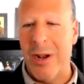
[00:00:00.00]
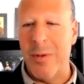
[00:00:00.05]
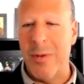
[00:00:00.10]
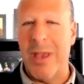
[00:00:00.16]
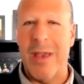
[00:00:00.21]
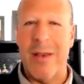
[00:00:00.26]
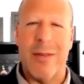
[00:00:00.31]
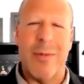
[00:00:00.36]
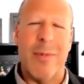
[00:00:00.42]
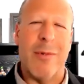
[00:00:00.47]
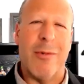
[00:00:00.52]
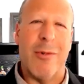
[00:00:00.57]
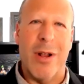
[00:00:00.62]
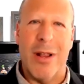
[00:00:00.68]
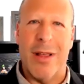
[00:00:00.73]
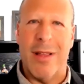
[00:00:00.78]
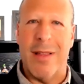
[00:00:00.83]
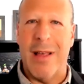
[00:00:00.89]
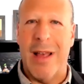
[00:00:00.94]
We gave some great
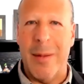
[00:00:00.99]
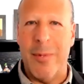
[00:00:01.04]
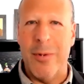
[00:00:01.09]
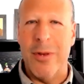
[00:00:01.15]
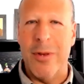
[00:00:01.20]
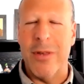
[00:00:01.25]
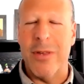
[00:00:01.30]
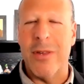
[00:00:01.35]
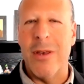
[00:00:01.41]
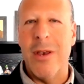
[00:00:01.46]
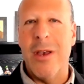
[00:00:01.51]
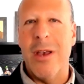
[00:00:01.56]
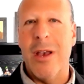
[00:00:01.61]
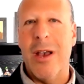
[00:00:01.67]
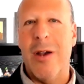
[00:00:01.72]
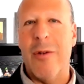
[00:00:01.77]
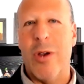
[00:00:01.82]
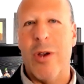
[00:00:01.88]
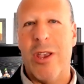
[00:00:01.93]
examples
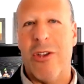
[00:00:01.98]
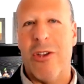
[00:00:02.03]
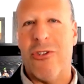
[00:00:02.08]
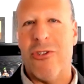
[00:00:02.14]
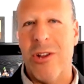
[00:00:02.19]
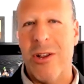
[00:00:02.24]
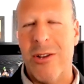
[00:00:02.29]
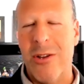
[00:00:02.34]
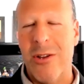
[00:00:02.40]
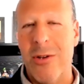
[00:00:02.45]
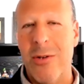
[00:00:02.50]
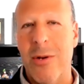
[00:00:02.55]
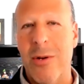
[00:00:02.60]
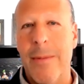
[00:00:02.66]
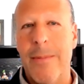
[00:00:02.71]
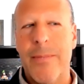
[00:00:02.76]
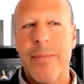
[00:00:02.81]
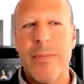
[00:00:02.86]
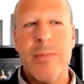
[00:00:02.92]
of what you should do,